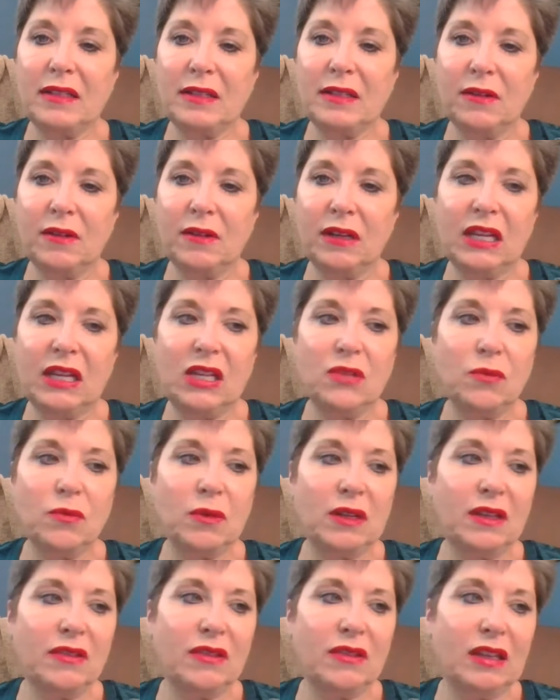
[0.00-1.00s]
that are in each
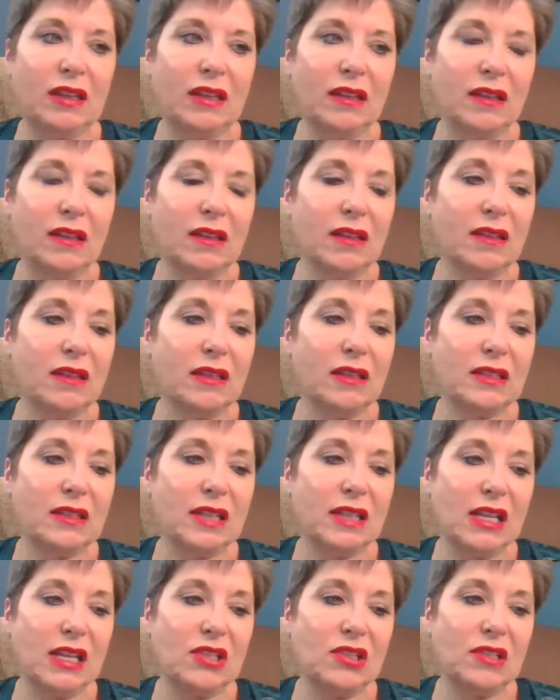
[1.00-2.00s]
one of the
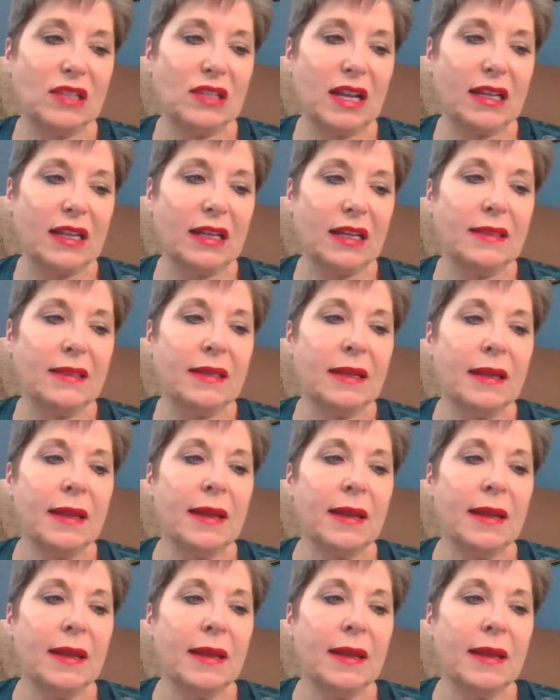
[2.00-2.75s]
stages on it.